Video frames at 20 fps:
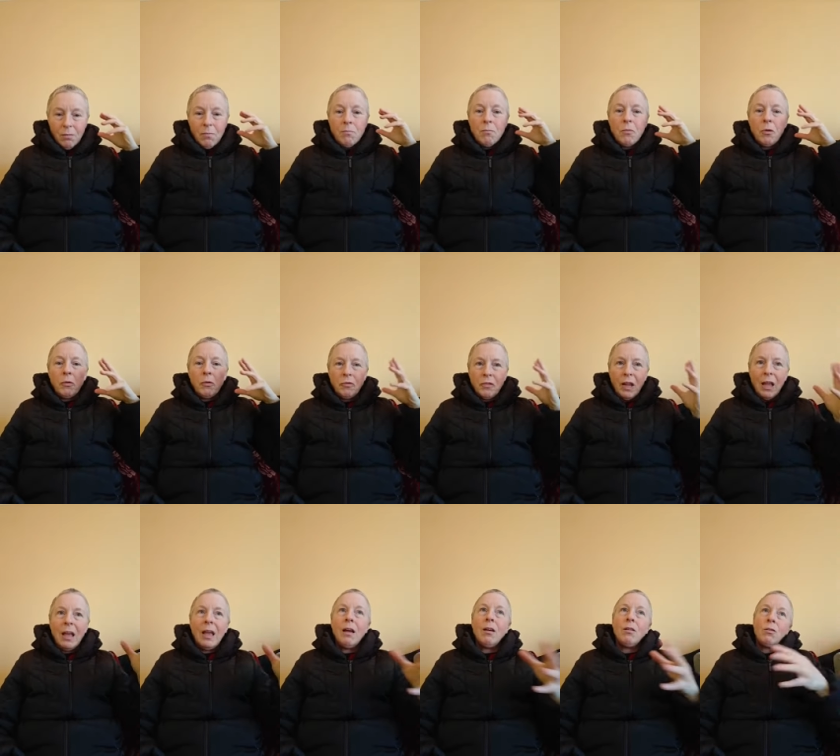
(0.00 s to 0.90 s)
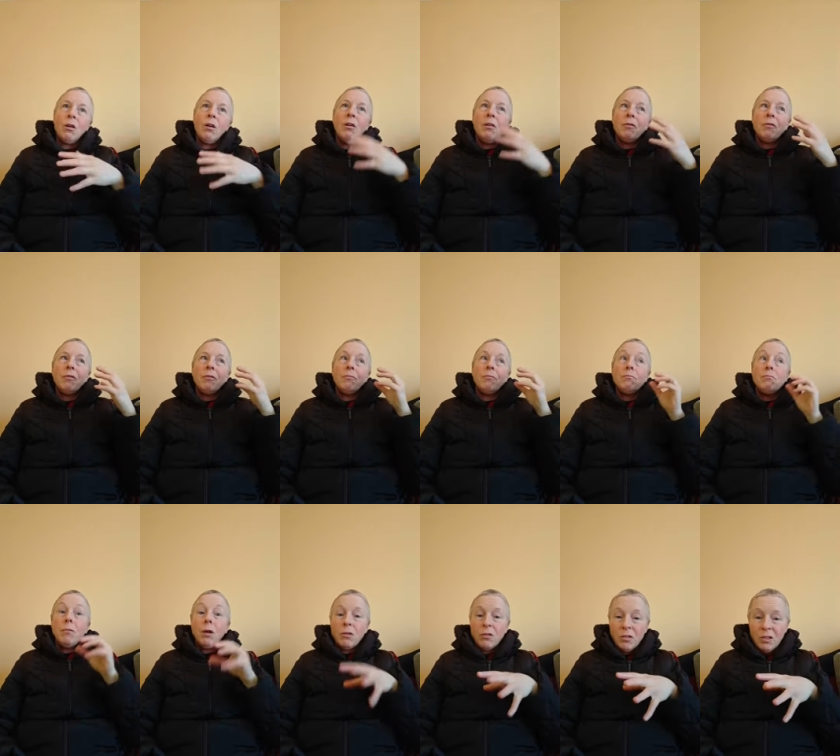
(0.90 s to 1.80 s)
moved out of
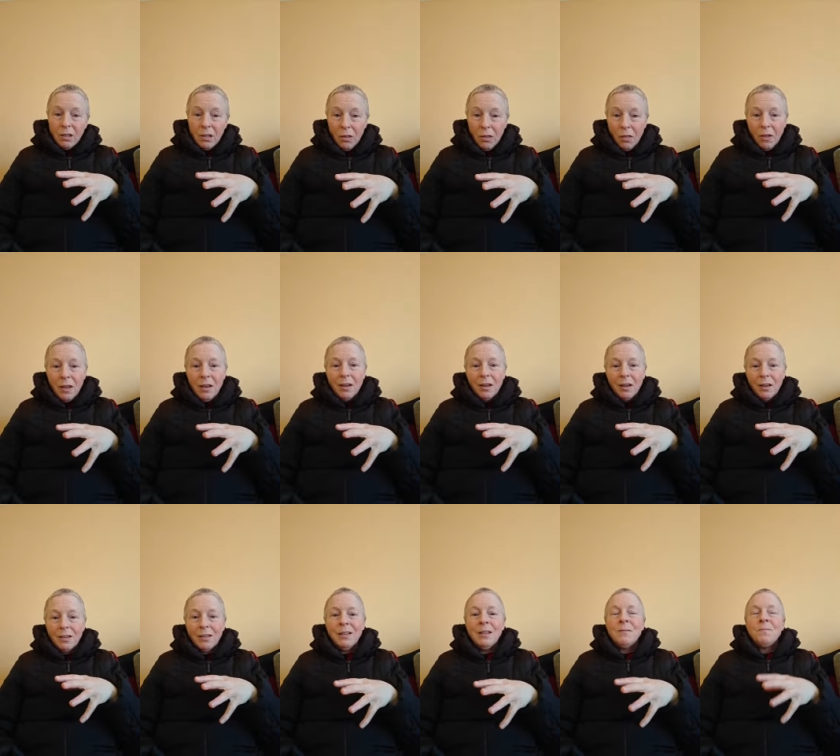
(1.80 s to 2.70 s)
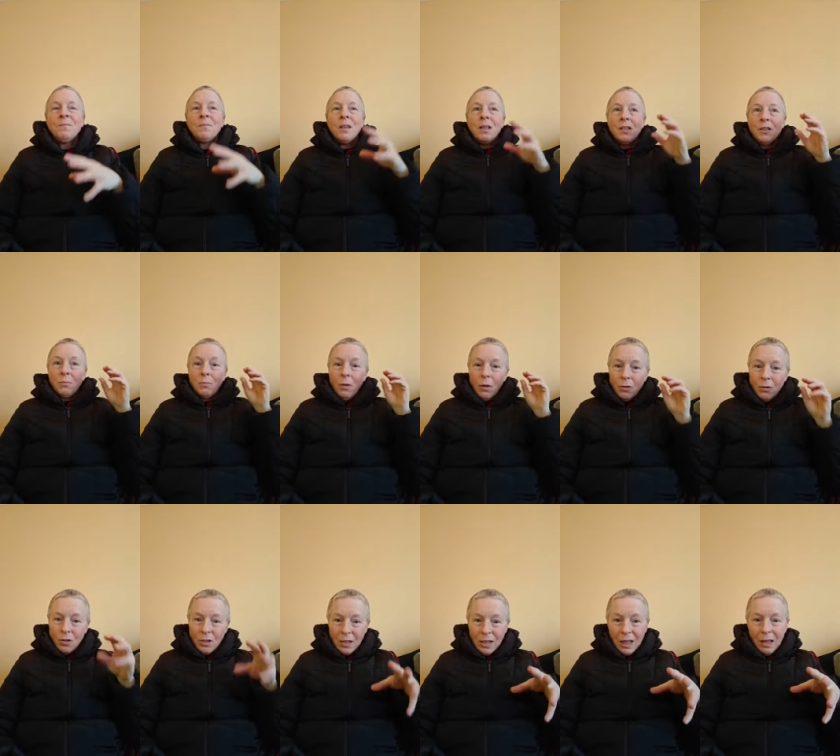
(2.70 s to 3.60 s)
mostly theta into
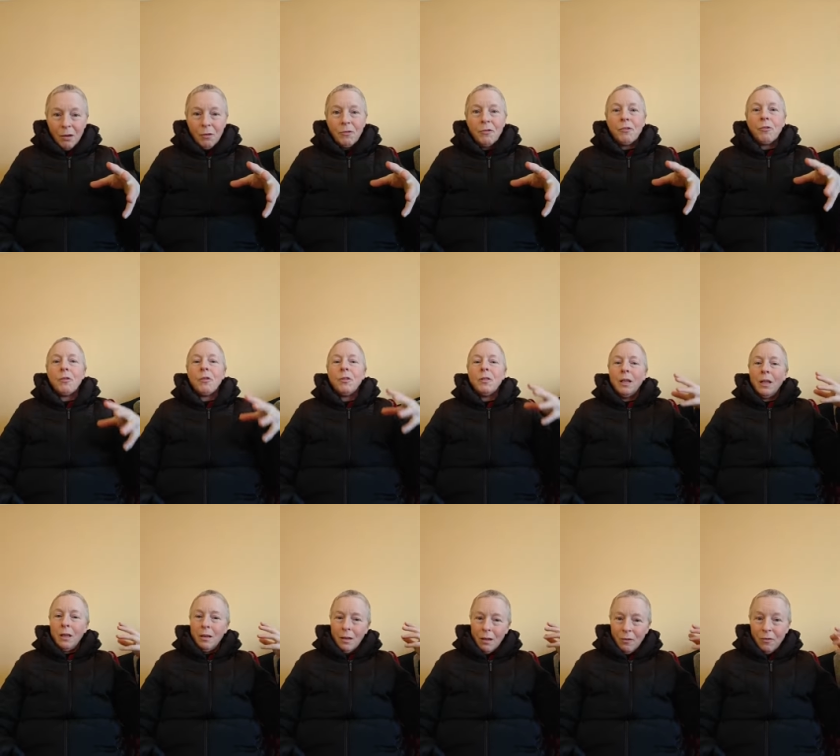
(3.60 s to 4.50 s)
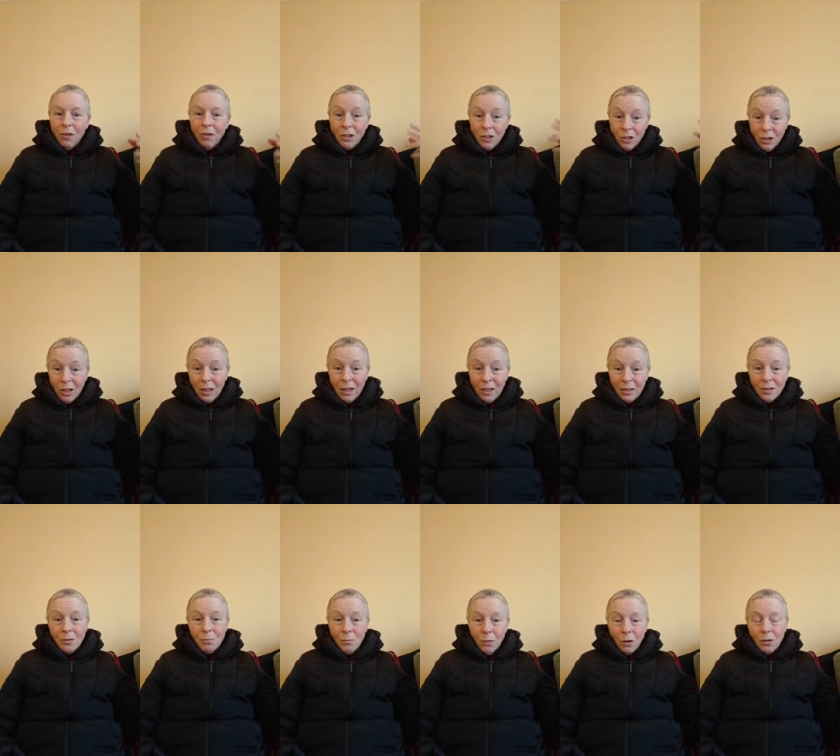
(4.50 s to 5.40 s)
mostly alpha and then eventually
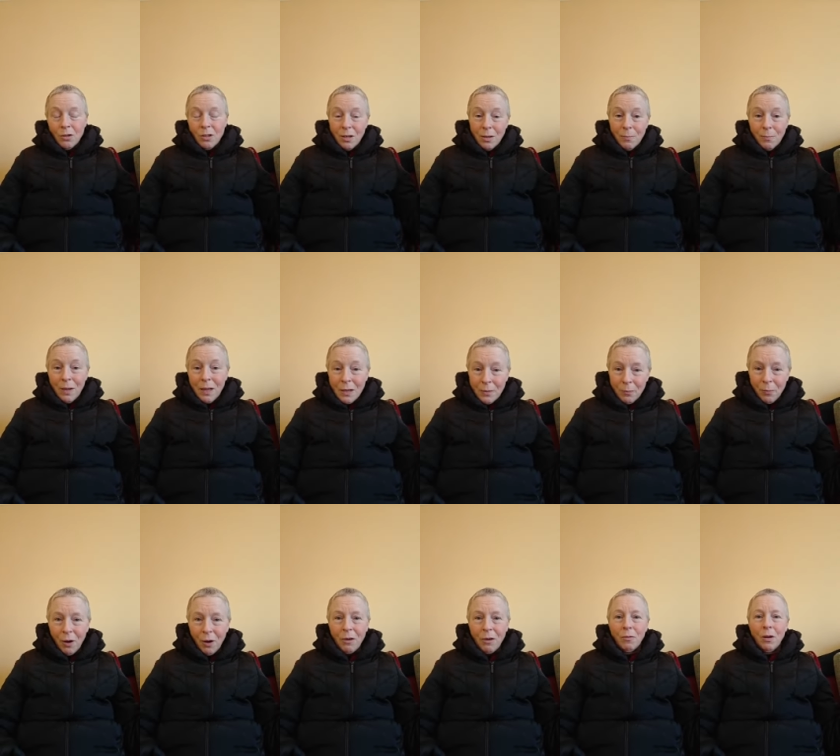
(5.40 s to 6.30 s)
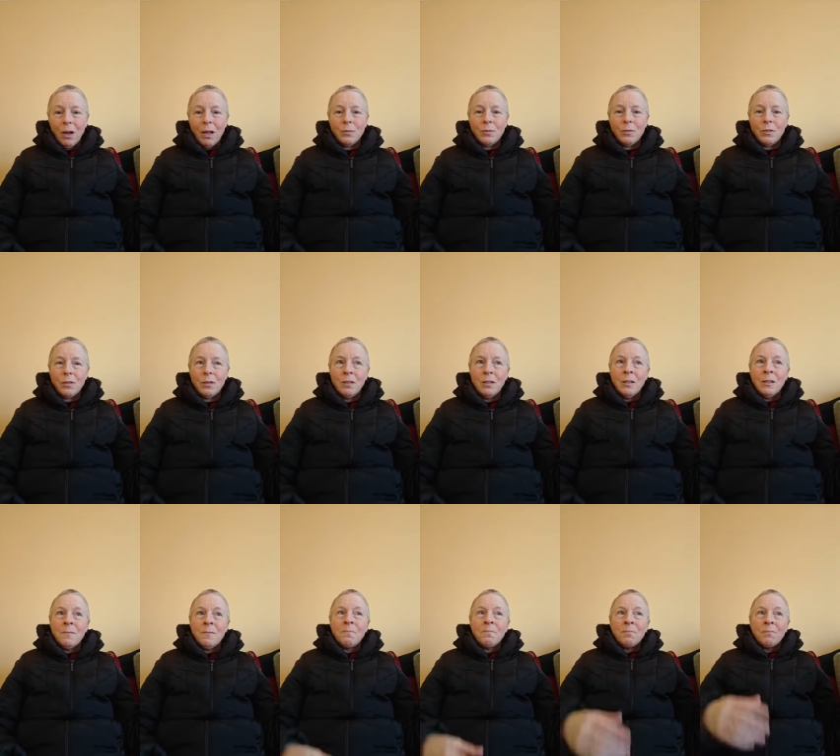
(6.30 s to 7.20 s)
into mostly beta brainwaves.
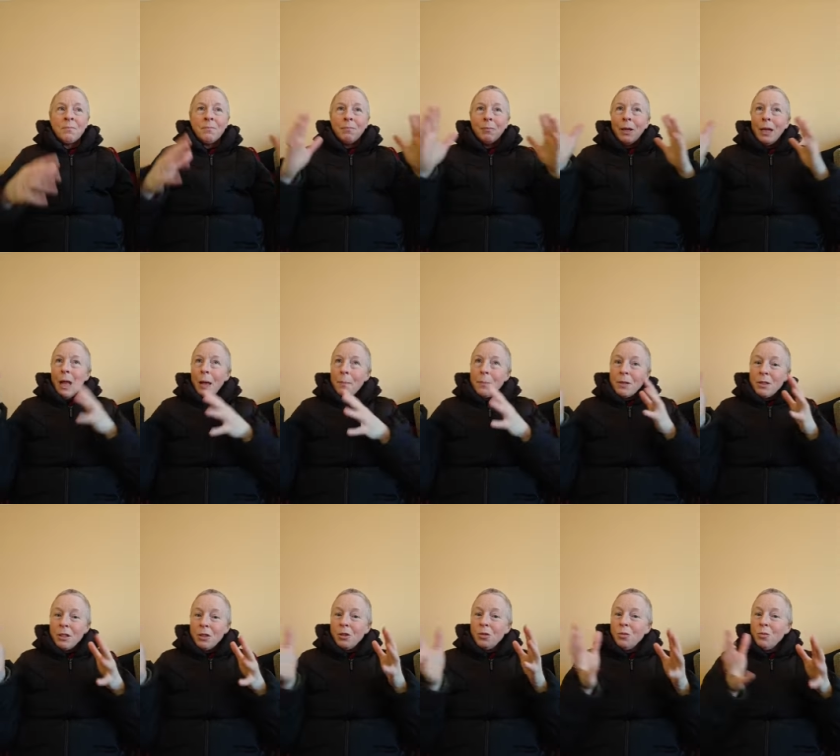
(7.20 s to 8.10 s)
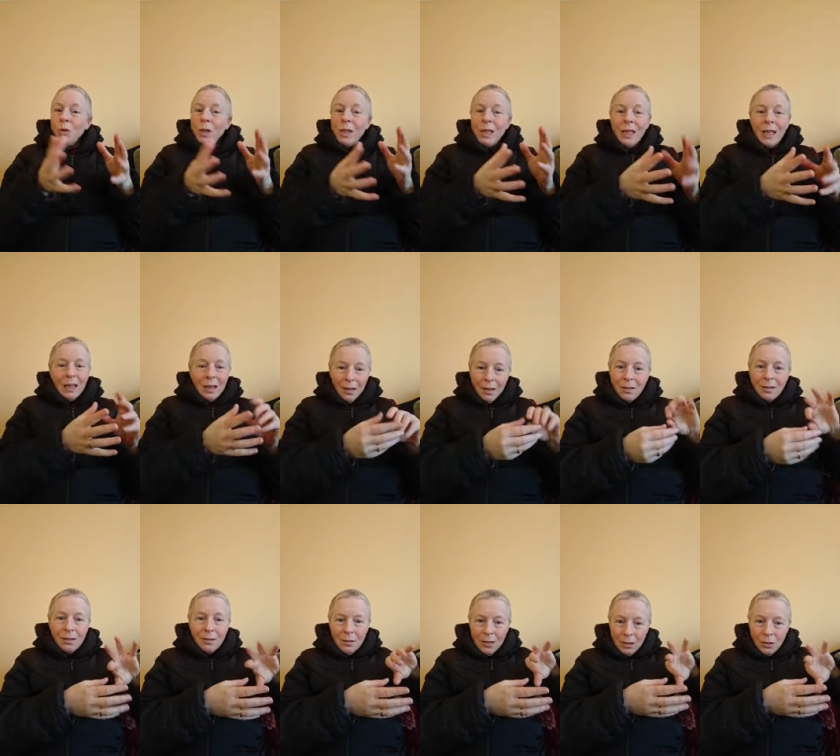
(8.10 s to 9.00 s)
But up until we get
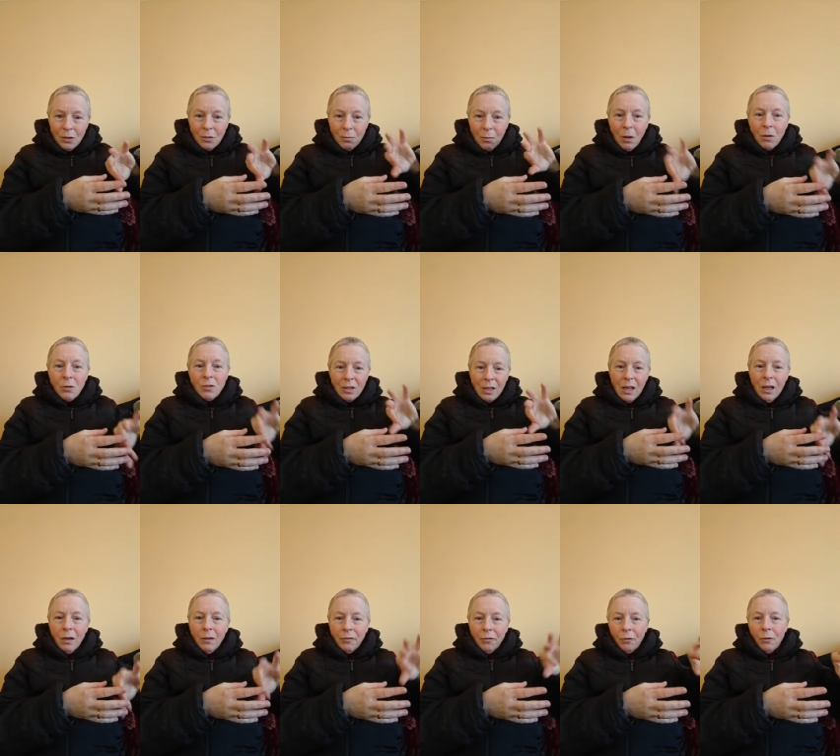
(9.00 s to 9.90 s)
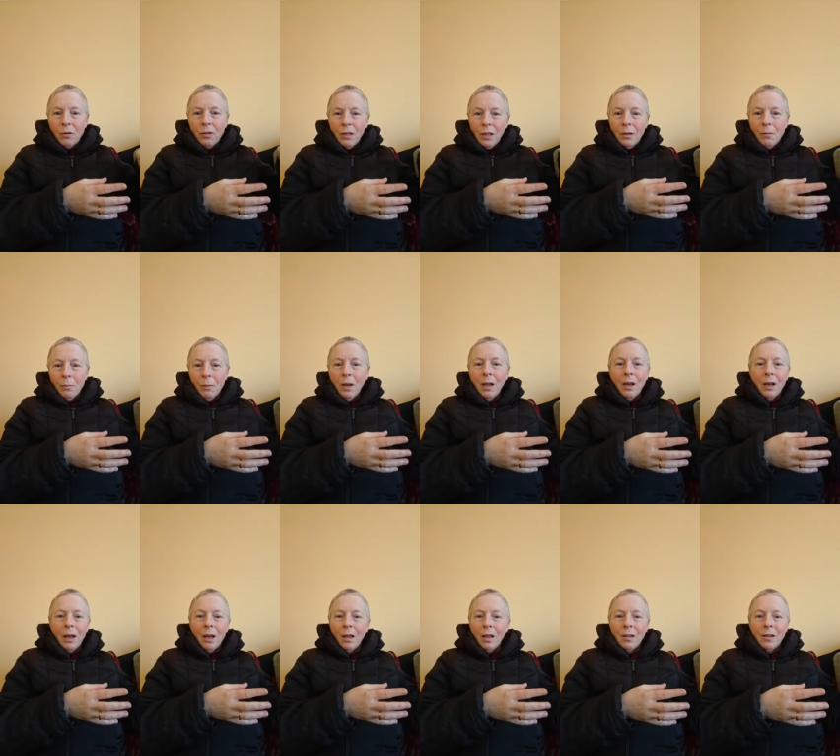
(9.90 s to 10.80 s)
into mostly alpha and then
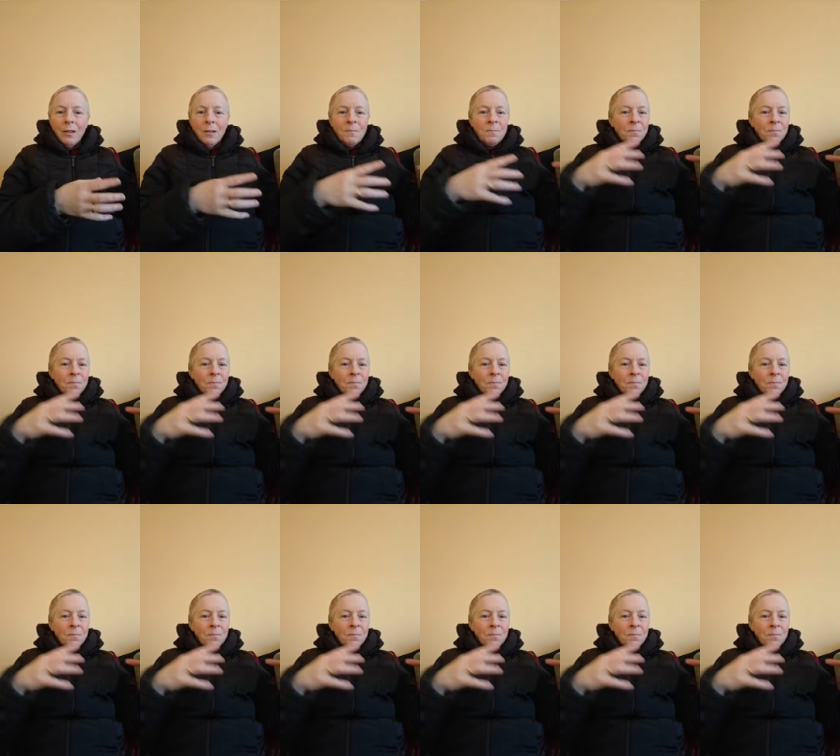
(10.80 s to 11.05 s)
beta,